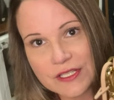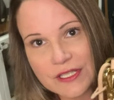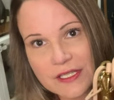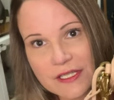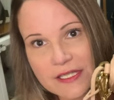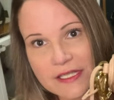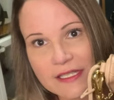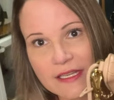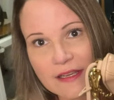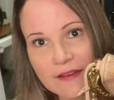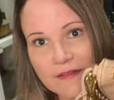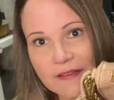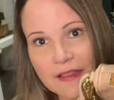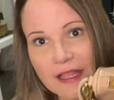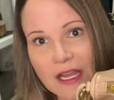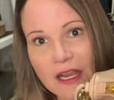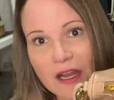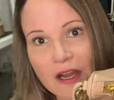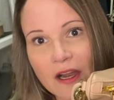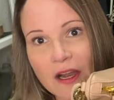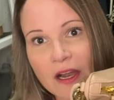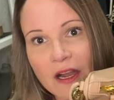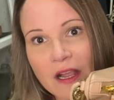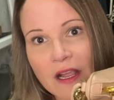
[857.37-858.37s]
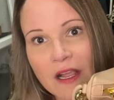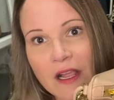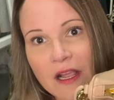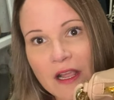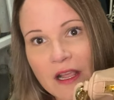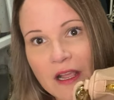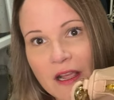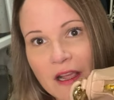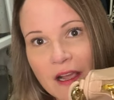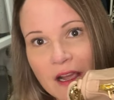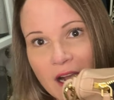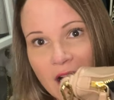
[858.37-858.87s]
and stuff there.
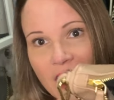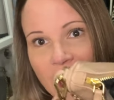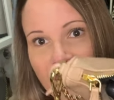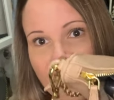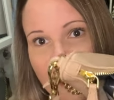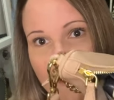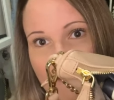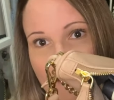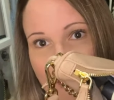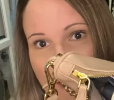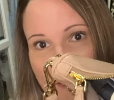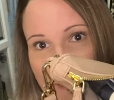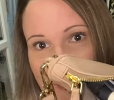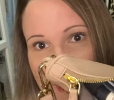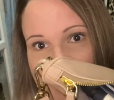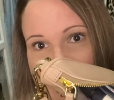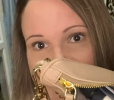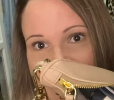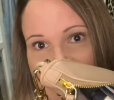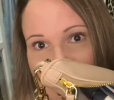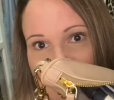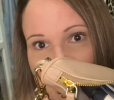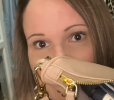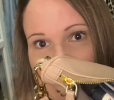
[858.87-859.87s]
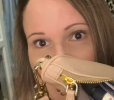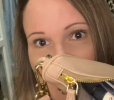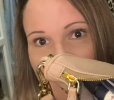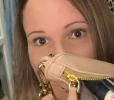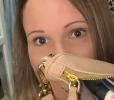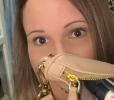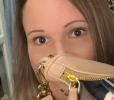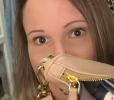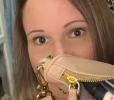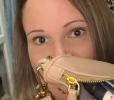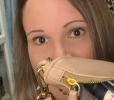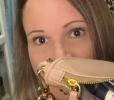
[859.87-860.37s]
I have my medicine
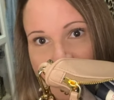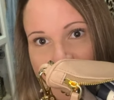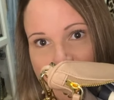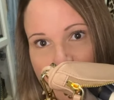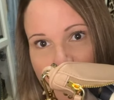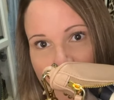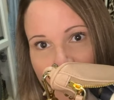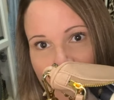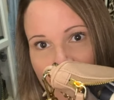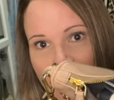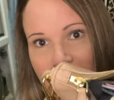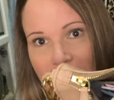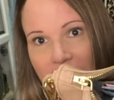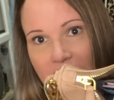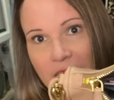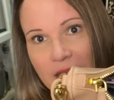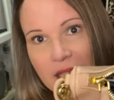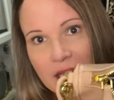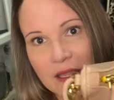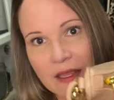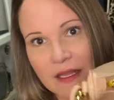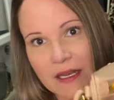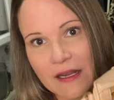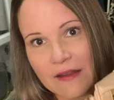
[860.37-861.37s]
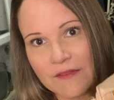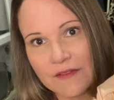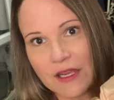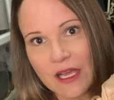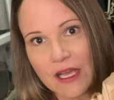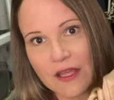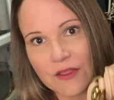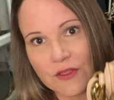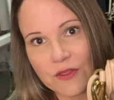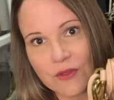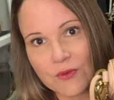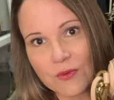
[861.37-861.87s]
pouch in this pocket, and then I've
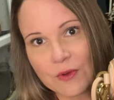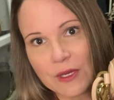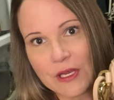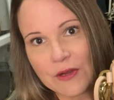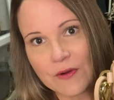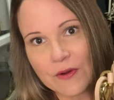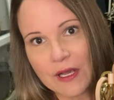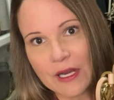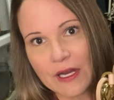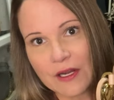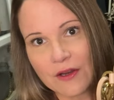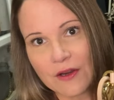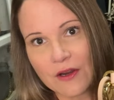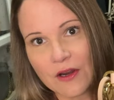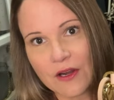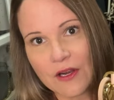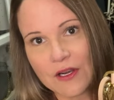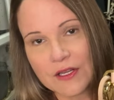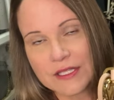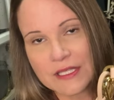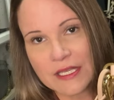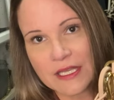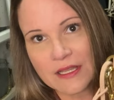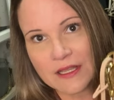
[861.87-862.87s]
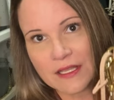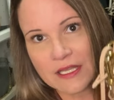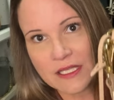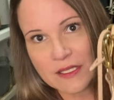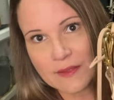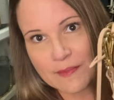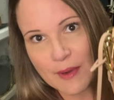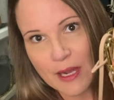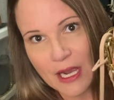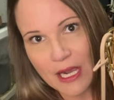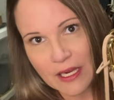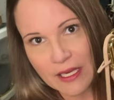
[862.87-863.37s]
got three credit cards in this
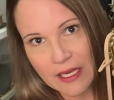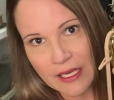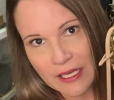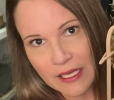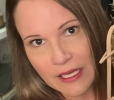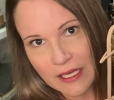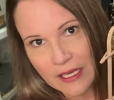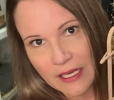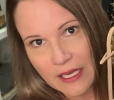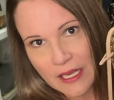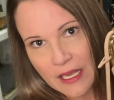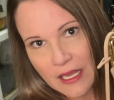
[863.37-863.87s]
pocket.